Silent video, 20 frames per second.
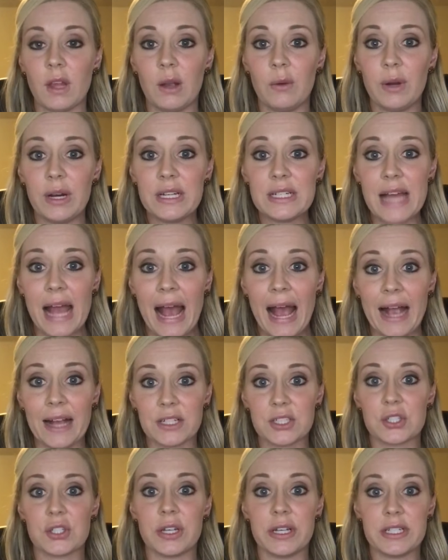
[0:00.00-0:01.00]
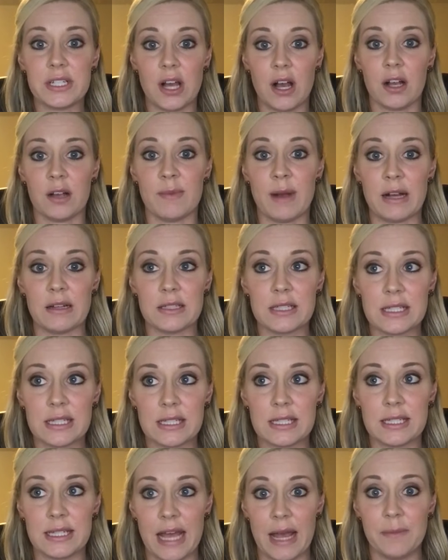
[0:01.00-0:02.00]
I wanted to actually talk about
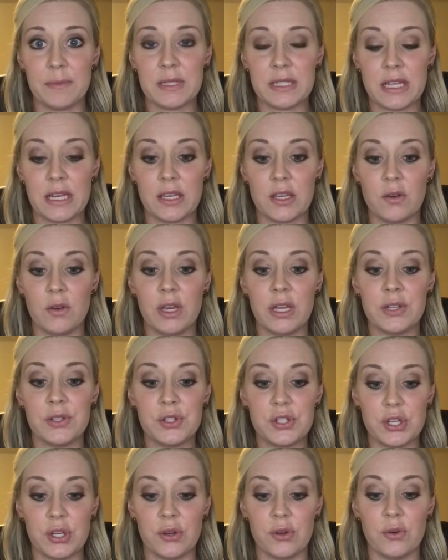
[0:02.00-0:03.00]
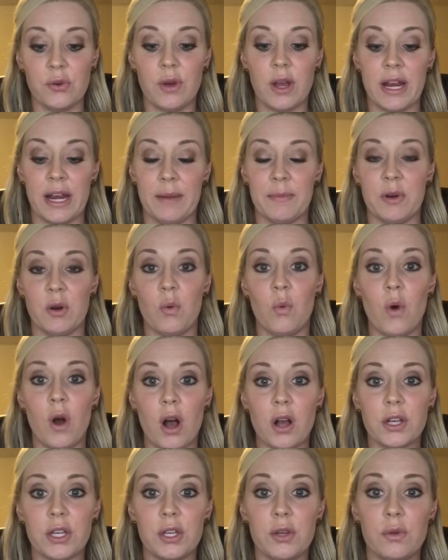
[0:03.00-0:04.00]
steps that you can do, and I'm going to
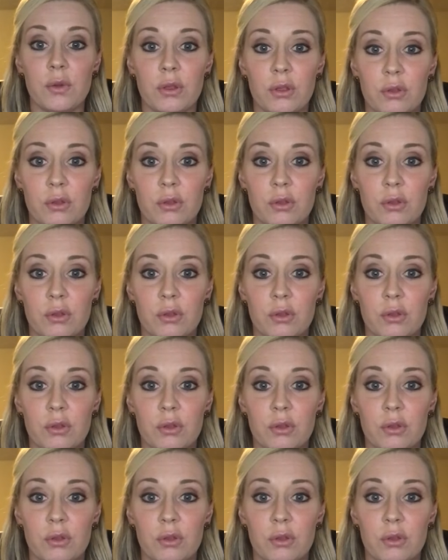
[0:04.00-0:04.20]
walk you